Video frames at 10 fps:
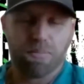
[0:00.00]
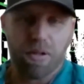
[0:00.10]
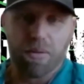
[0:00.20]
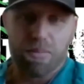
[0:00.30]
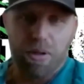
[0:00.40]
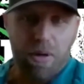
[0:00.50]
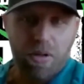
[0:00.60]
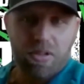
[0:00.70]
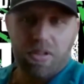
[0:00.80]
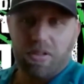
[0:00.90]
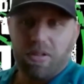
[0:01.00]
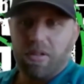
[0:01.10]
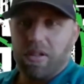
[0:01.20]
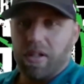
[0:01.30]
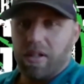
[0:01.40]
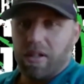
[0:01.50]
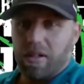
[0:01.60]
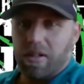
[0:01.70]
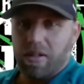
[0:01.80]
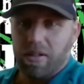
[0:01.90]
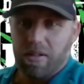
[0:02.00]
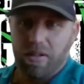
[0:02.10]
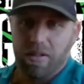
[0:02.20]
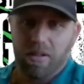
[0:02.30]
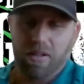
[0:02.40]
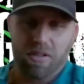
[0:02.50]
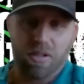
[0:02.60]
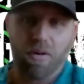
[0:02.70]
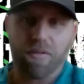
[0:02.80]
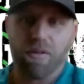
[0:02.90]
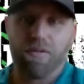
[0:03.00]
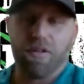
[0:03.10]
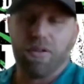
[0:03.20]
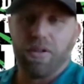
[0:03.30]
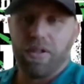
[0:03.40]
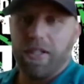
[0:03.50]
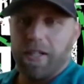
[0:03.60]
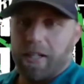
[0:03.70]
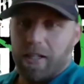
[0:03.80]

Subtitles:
promotes the synovial fluid,